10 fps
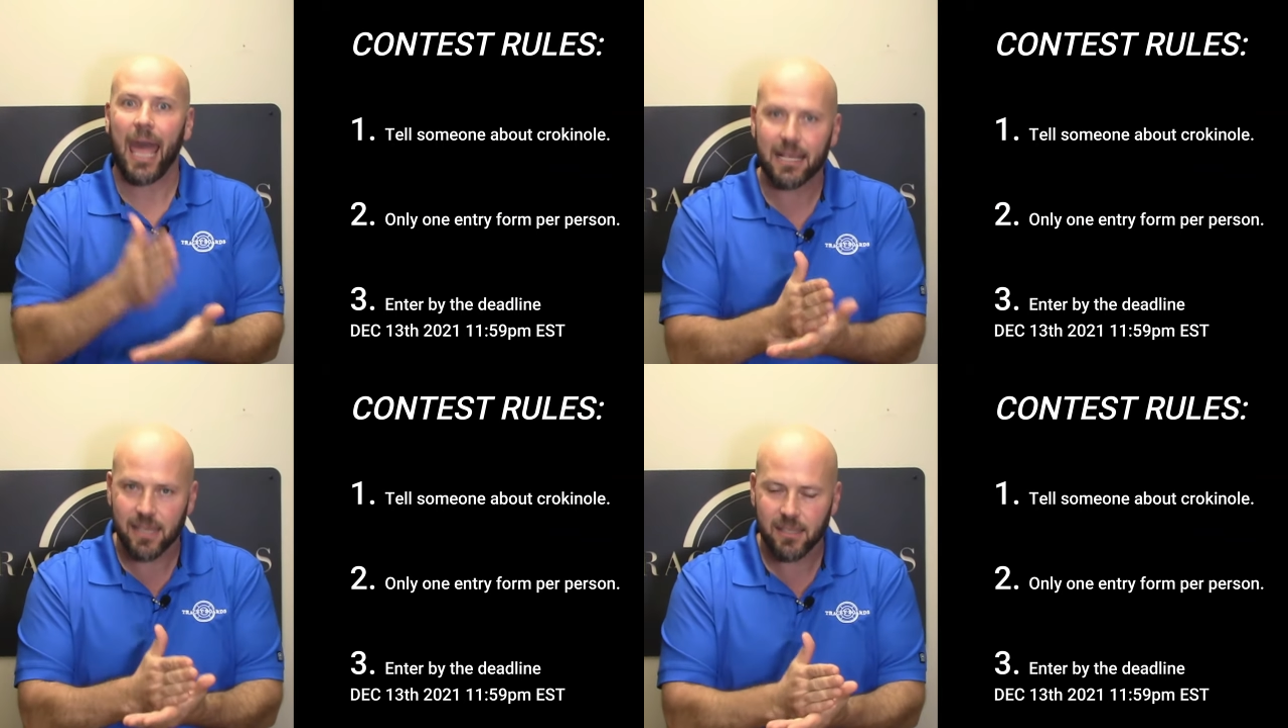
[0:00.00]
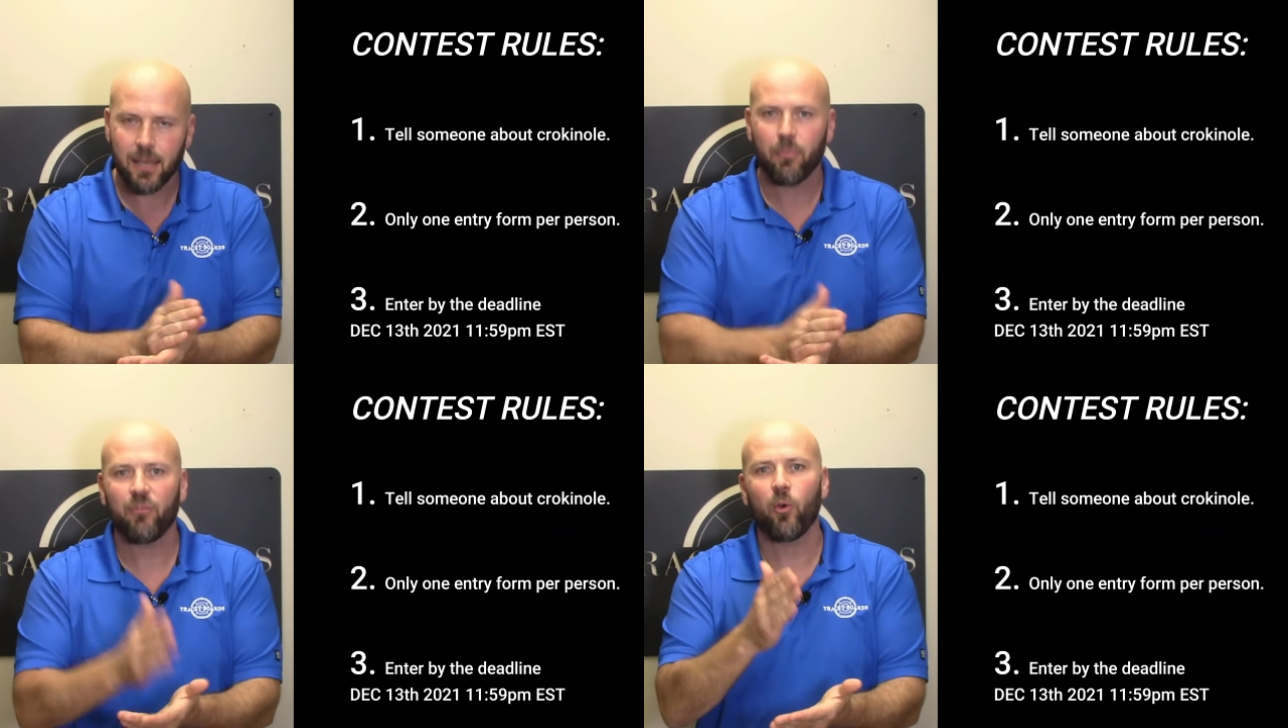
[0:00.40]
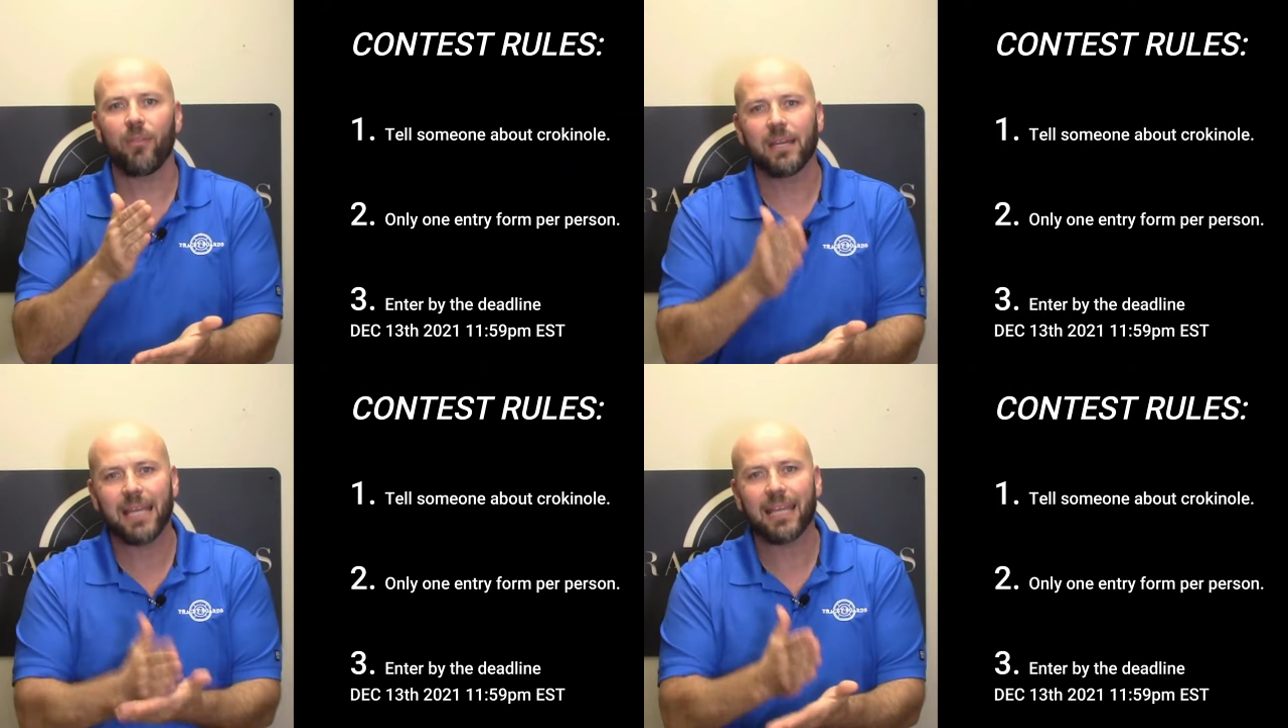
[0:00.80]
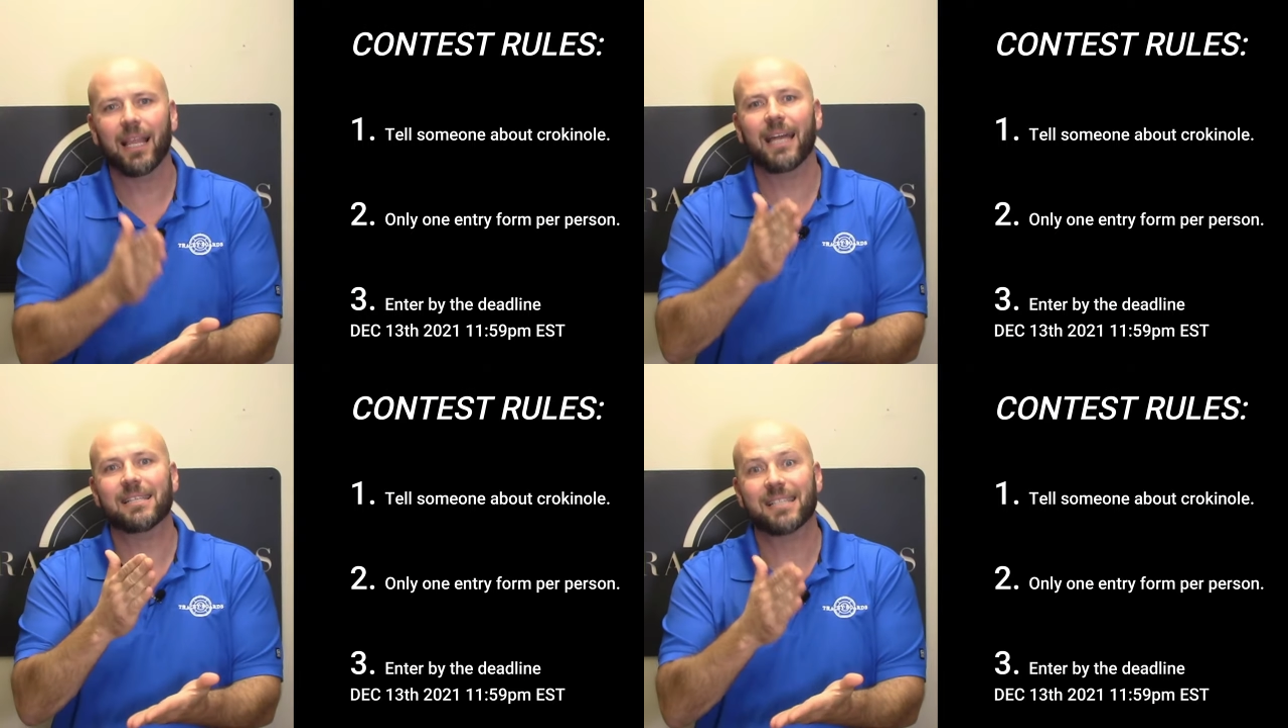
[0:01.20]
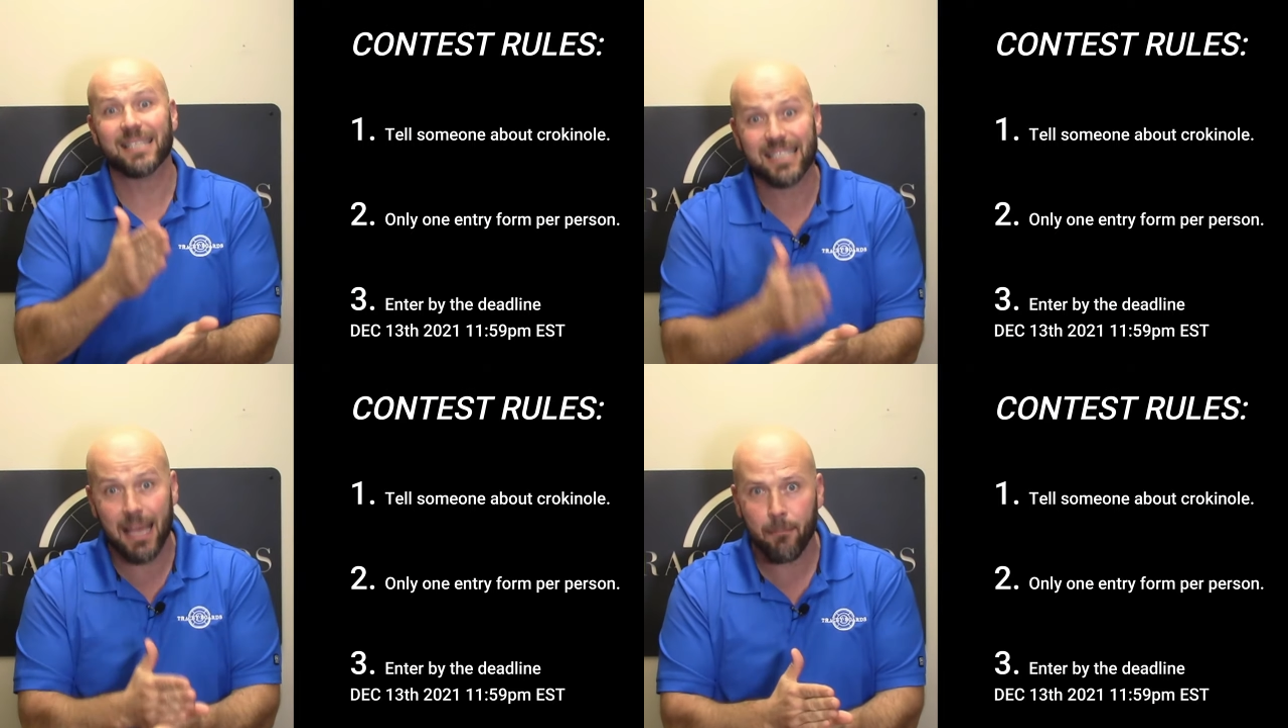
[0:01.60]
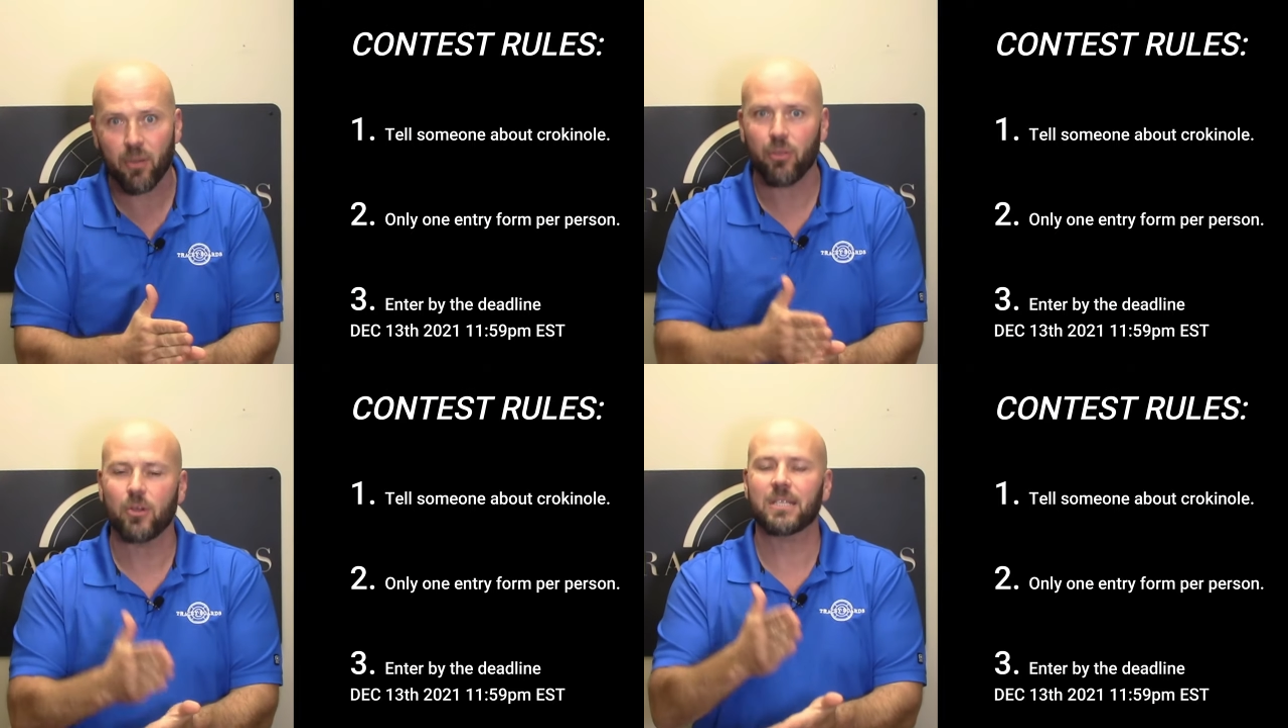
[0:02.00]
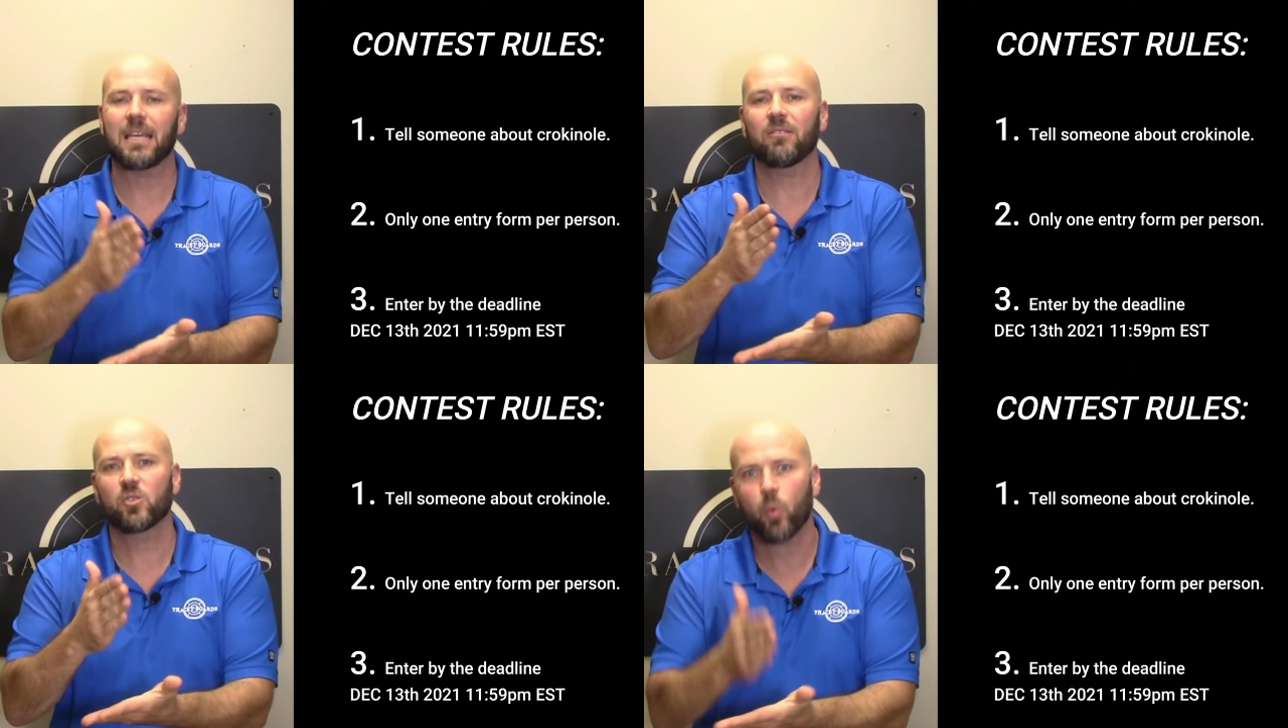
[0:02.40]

As I said before, the deadline is December thirteenth,